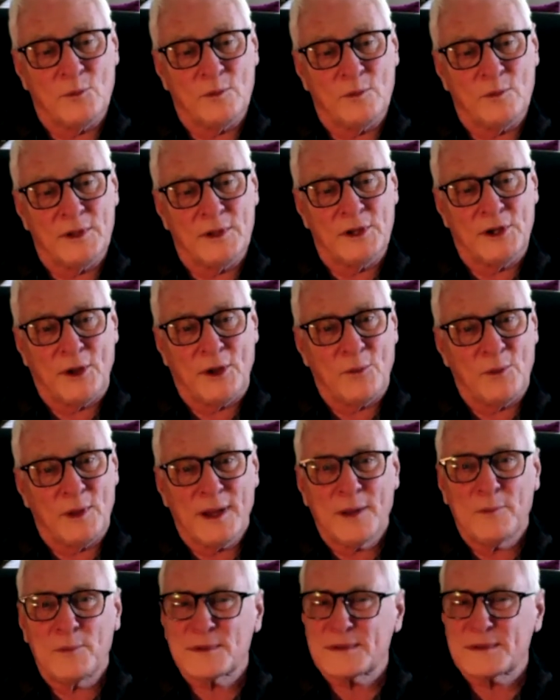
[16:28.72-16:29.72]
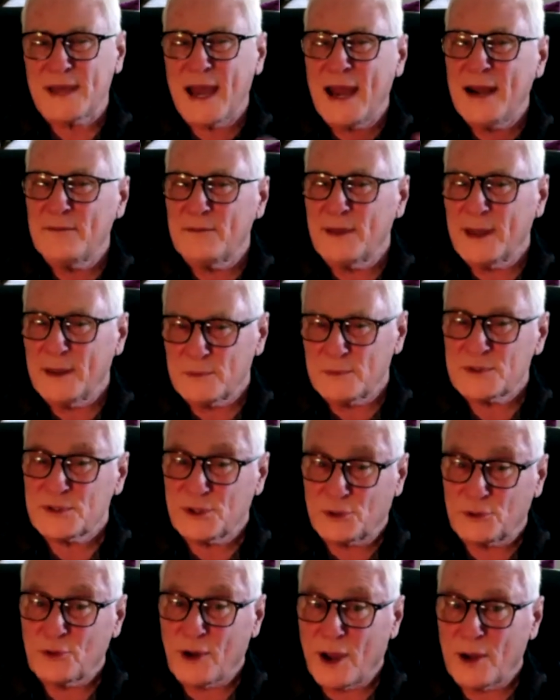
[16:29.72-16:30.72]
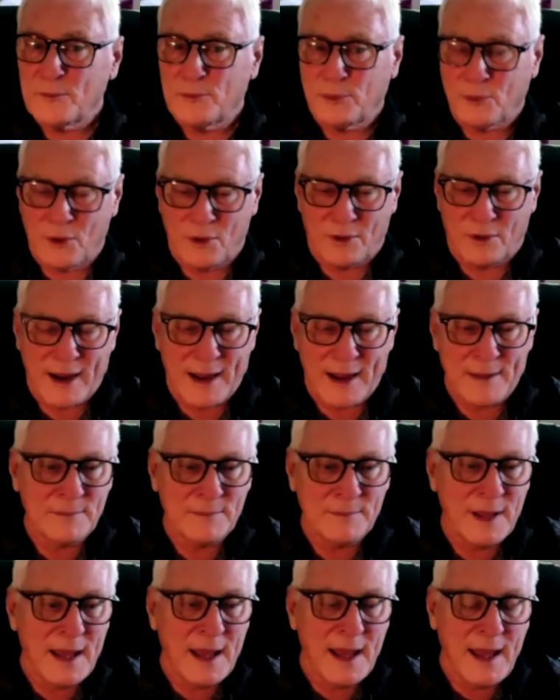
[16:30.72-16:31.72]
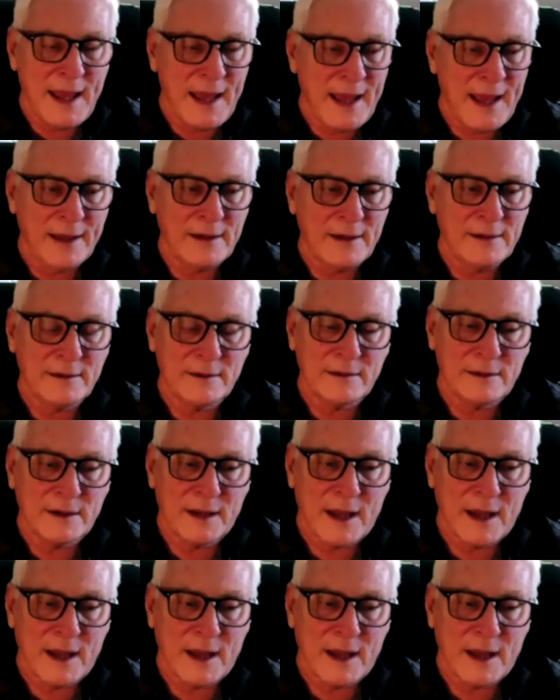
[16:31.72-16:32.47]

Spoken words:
you know, it was a drug program. And